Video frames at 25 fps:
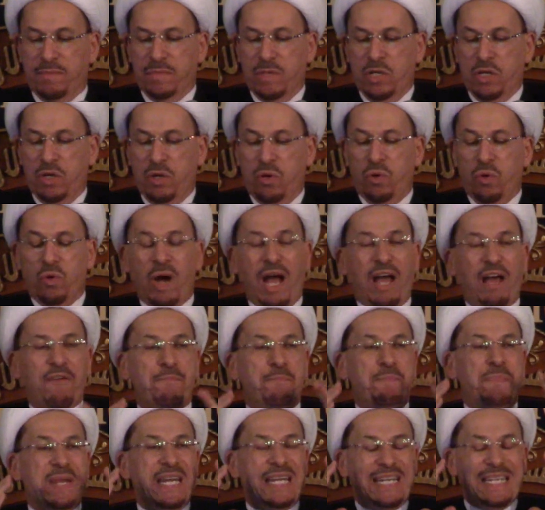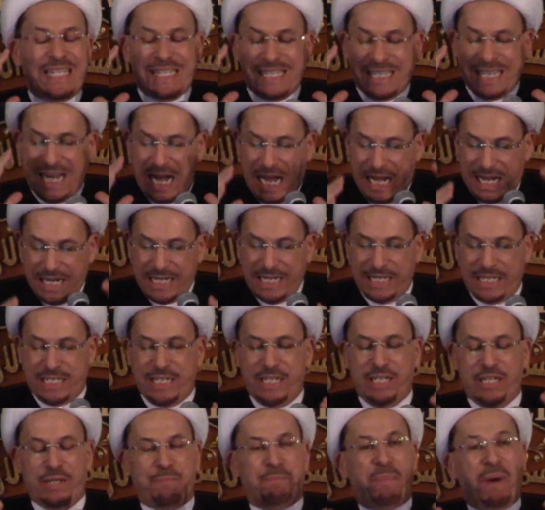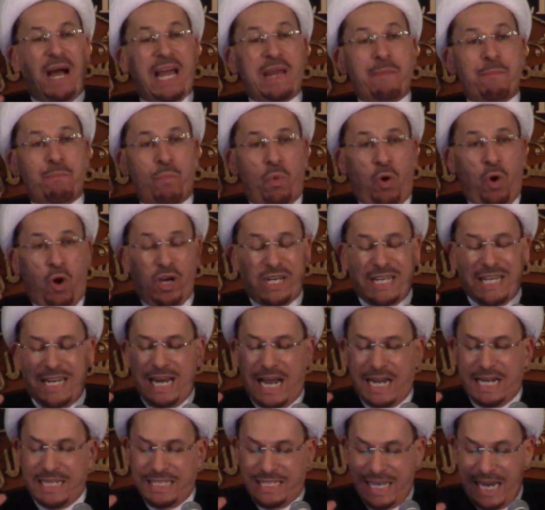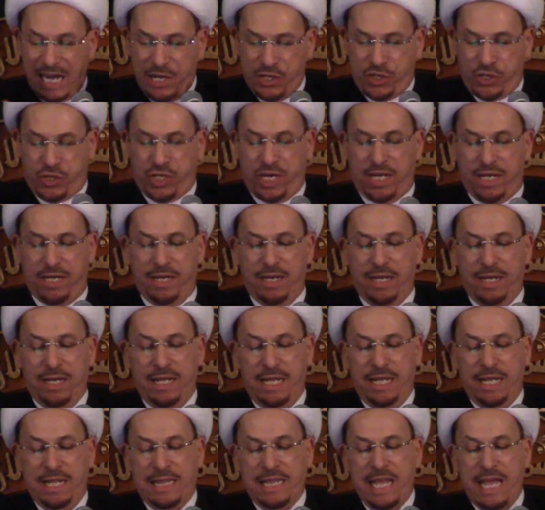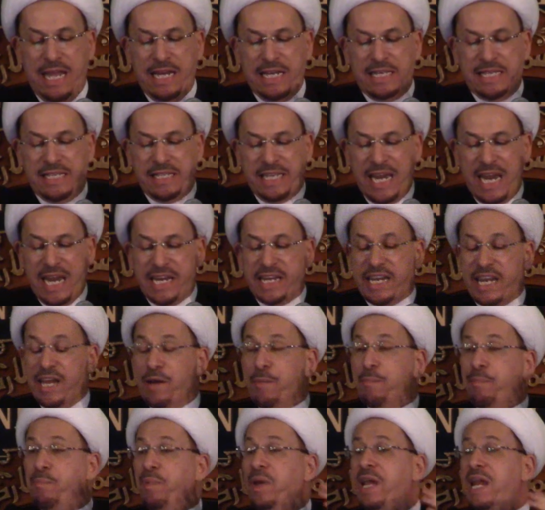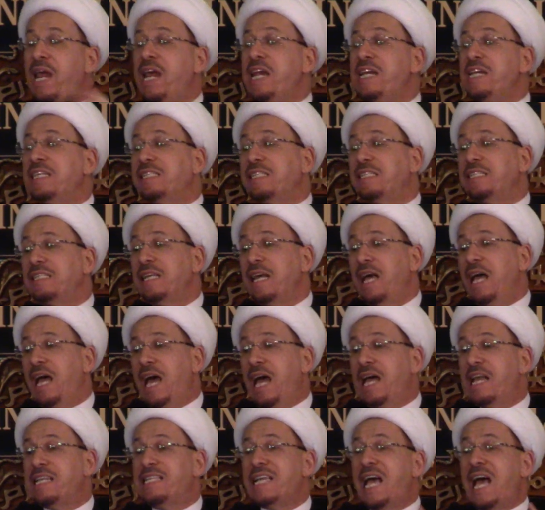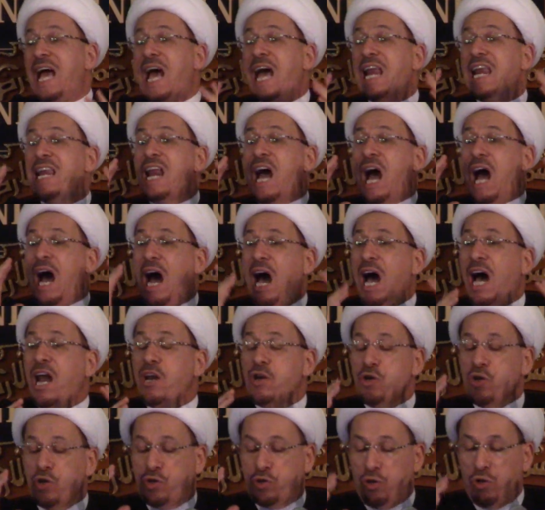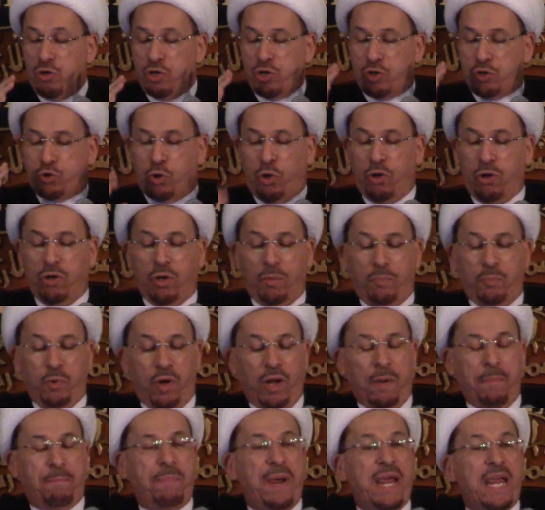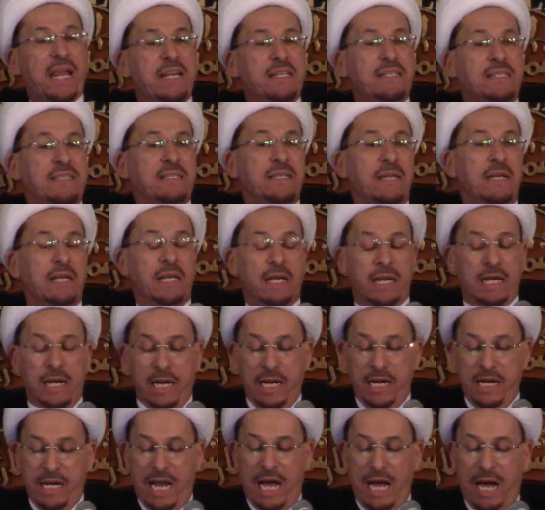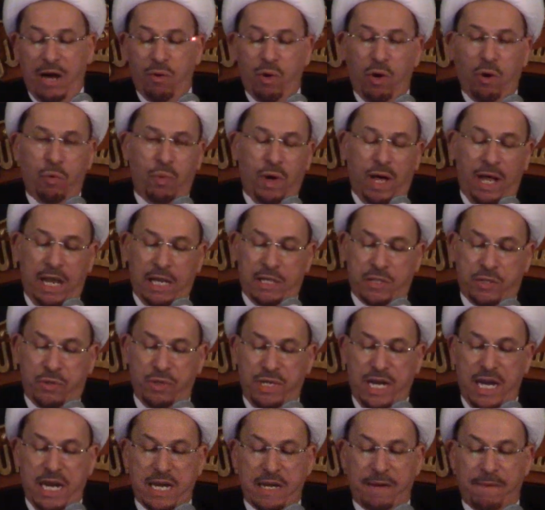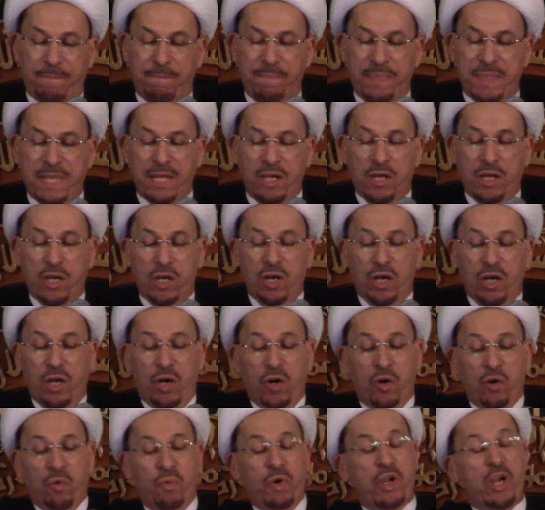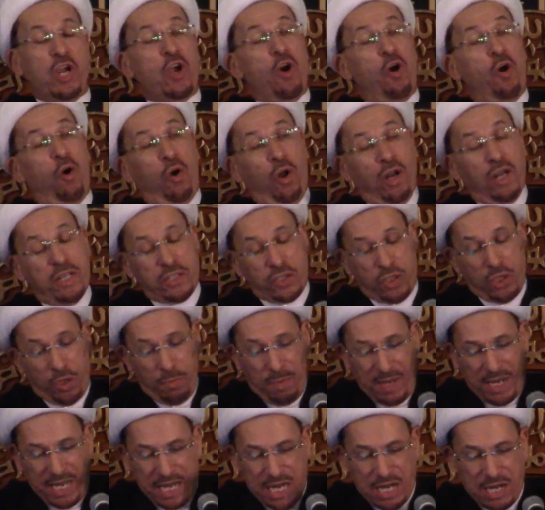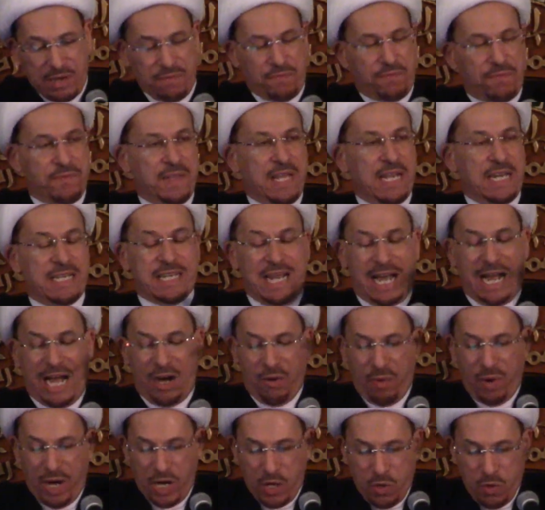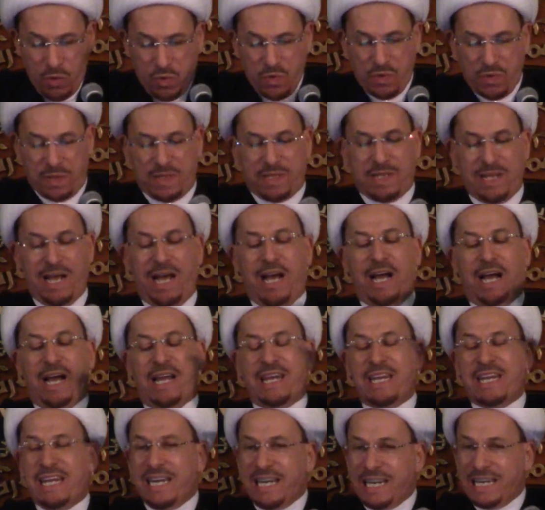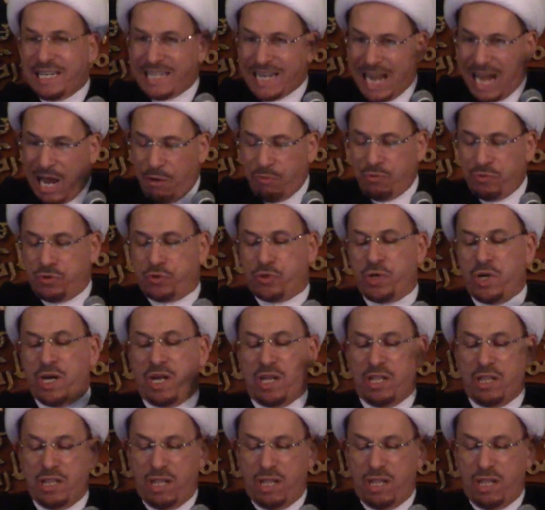who have been targeted by modernization that is taking place at an uncontrollable pace in our world today. We also believe that our youth are encountering the